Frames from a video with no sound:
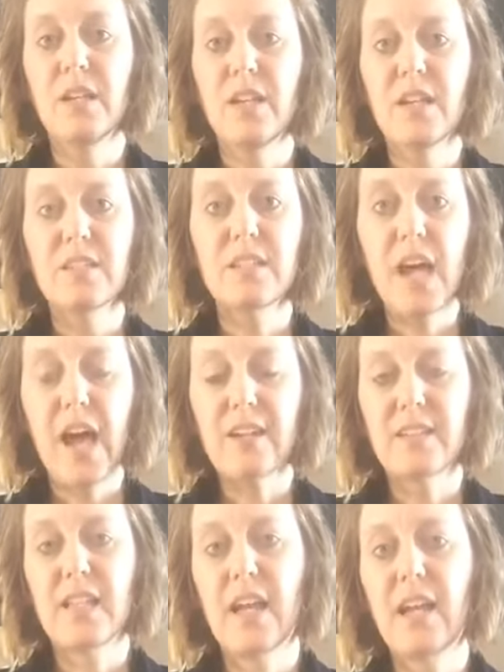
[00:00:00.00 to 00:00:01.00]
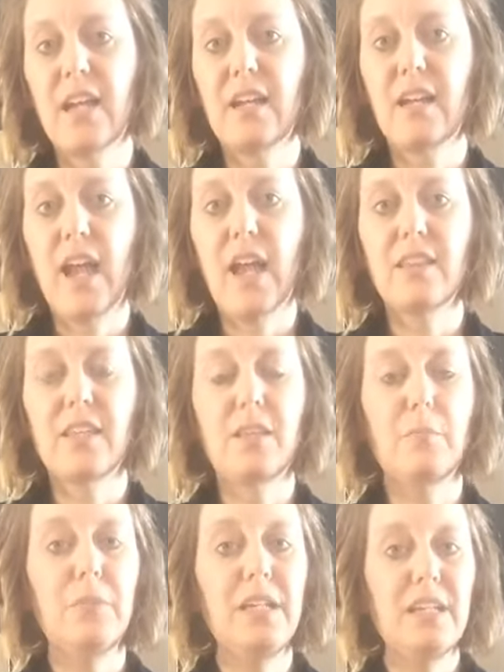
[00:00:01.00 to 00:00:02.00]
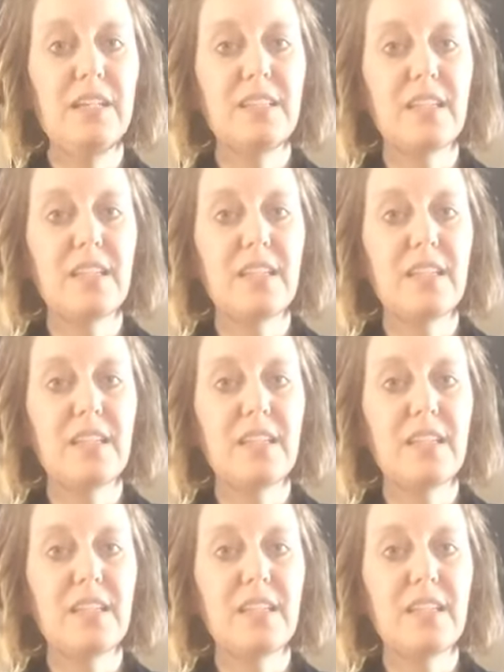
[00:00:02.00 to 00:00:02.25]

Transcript: stock setting, and then the beans,